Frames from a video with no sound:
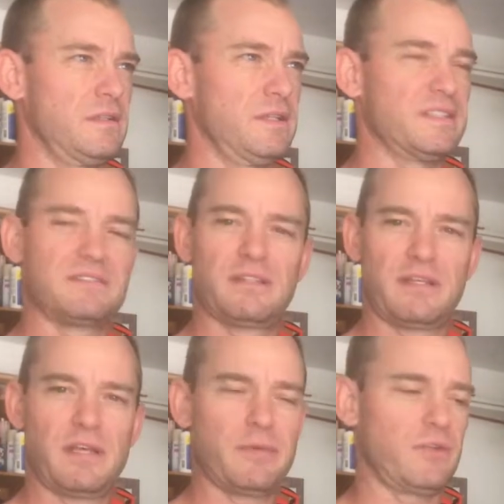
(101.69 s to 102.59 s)
like I said,
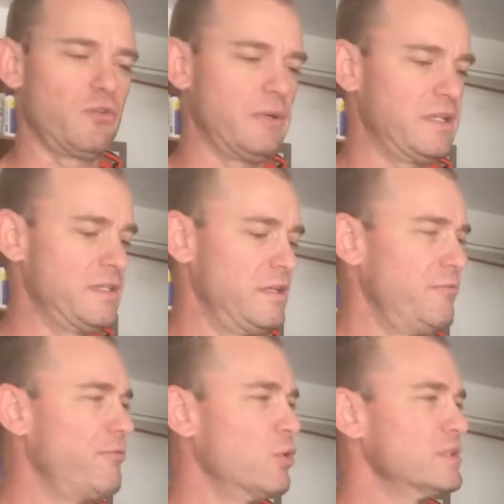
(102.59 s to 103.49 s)
it came out to about
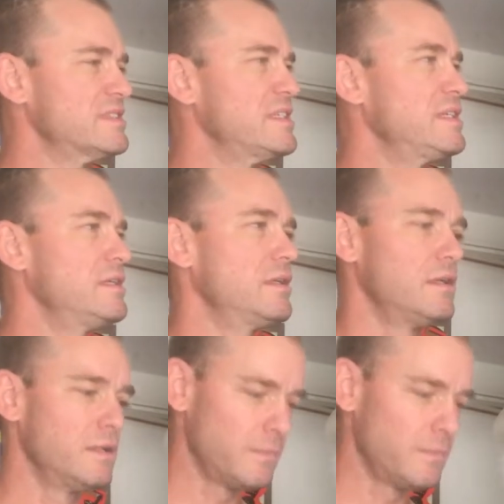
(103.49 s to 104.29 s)
1014.